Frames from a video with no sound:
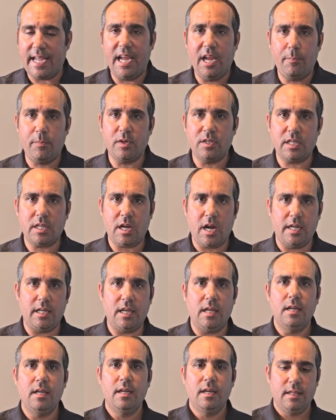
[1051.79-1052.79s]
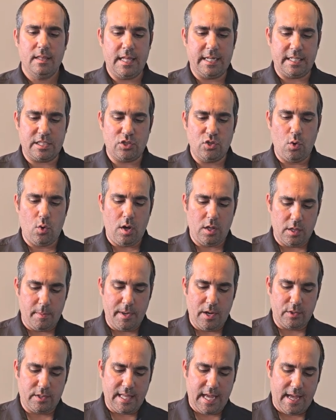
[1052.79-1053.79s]
to Aiper to kind of let us know all
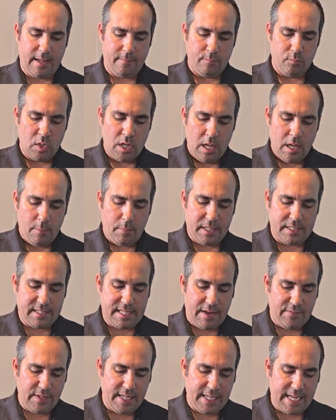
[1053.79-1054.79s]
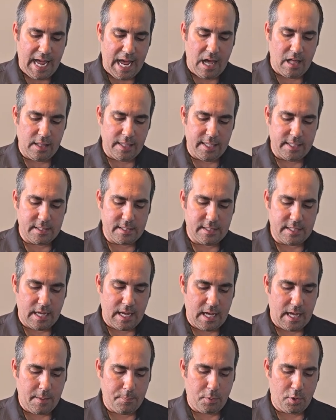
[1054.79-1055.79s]
about that. But 70 gallons
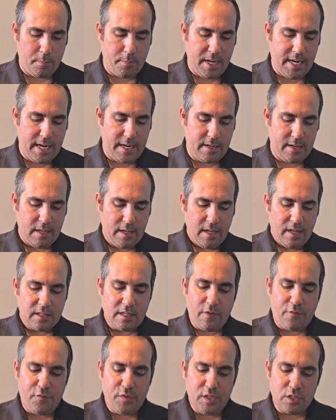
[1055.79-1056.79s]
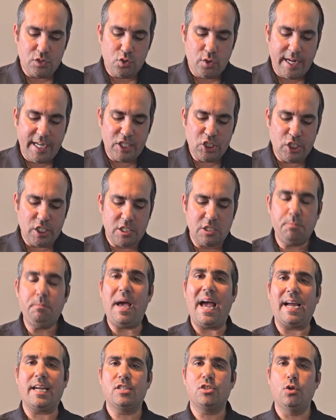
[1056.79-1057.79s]
per minute. The filtration
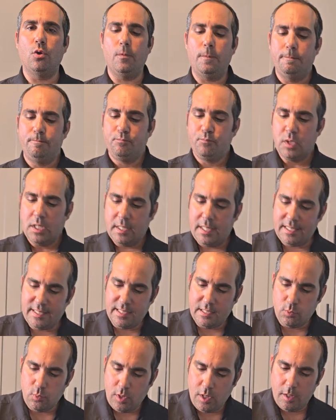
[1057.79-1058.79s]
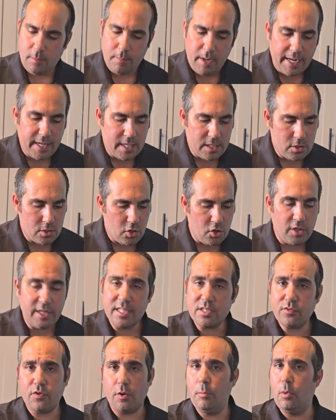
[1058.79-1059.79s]
spec. So this is where my concern
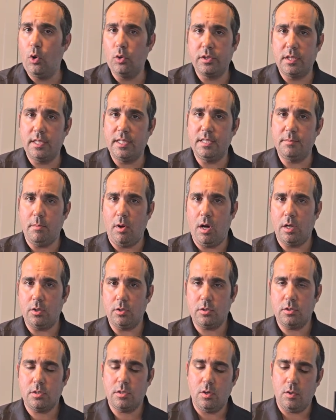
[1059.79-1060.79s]
is for both of these models.